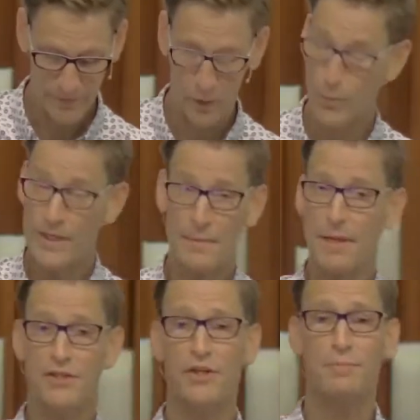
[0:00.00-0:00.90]
We need to
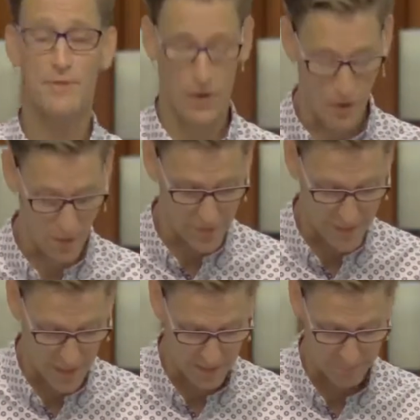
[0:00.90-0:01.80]
make judgments all the
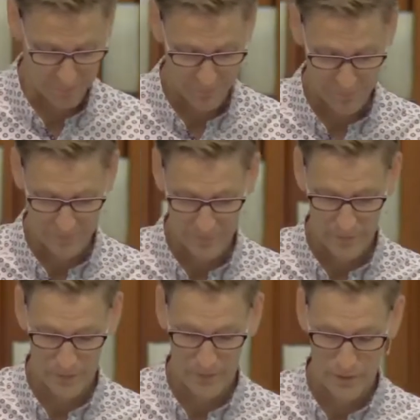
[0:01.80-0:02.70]
time.
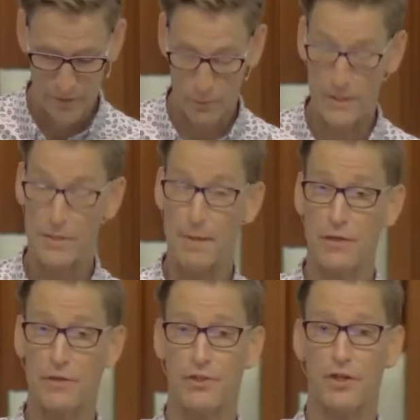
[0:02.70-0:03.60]
We need to make
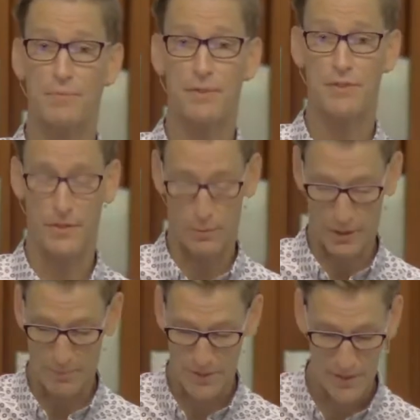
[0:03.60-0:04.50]
good judgments so that we
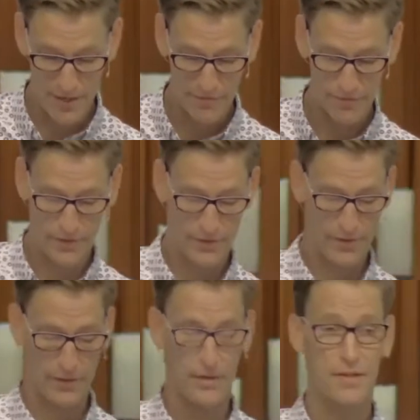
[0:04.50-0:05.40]
can be safe,
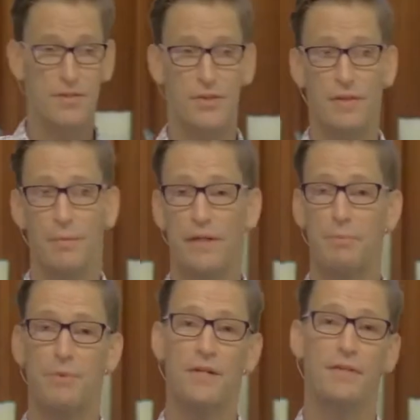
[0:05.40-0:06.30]
so that we can
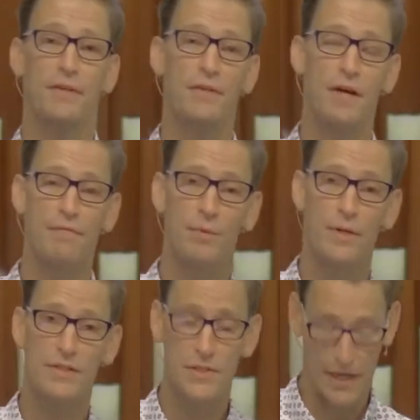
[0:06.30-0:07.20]
protect our loved
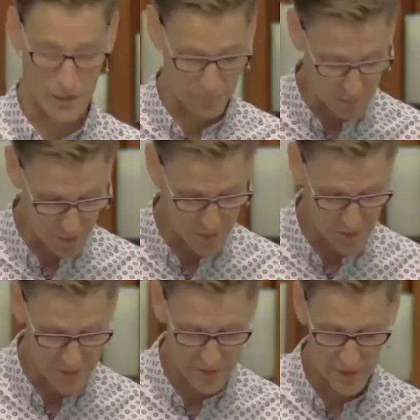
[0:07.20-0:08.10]
ones and
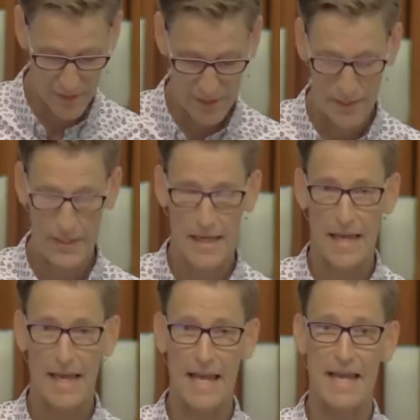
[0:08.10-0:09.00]
communities,
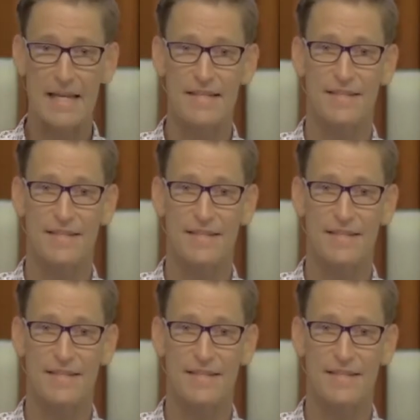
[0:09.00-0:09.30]
and